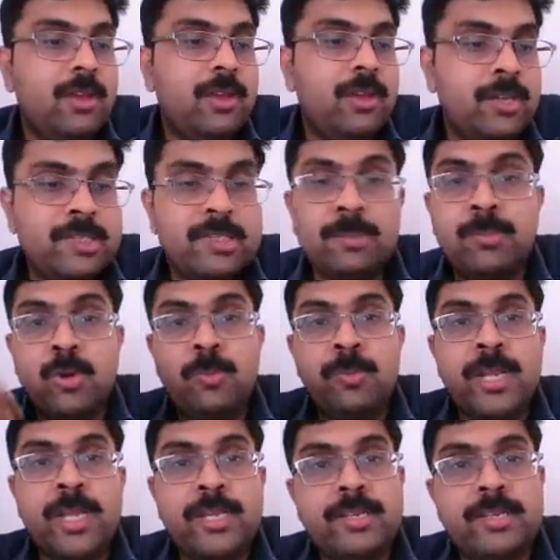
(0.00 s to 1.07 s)
what is
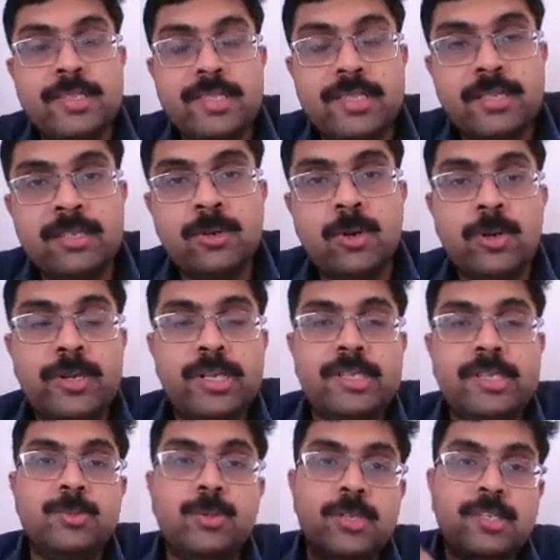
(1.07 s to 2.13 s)
appropriate in certain
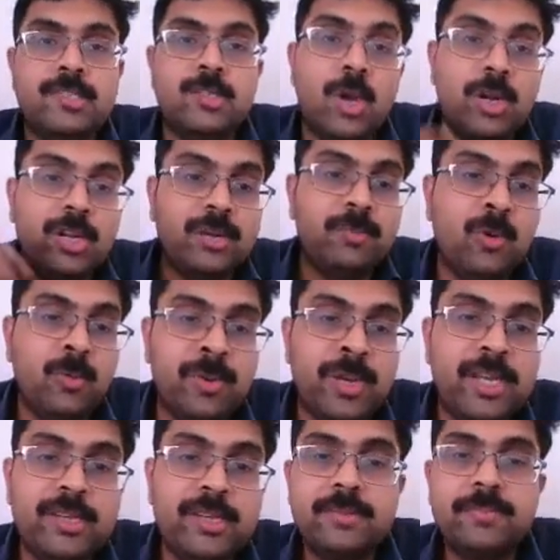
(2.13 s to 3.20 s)
contexts, what is not
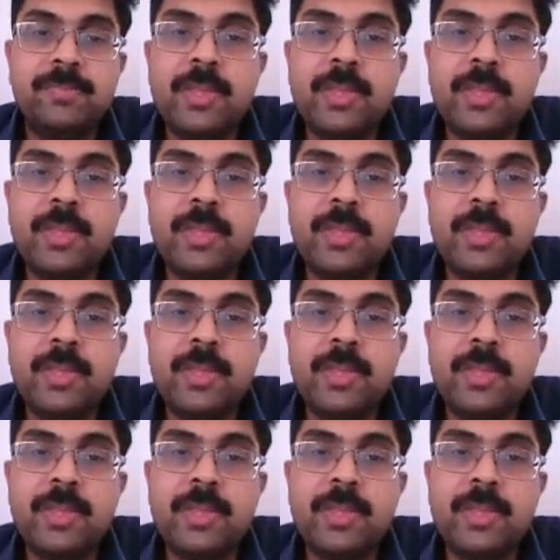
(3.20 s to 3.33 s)
appropriate.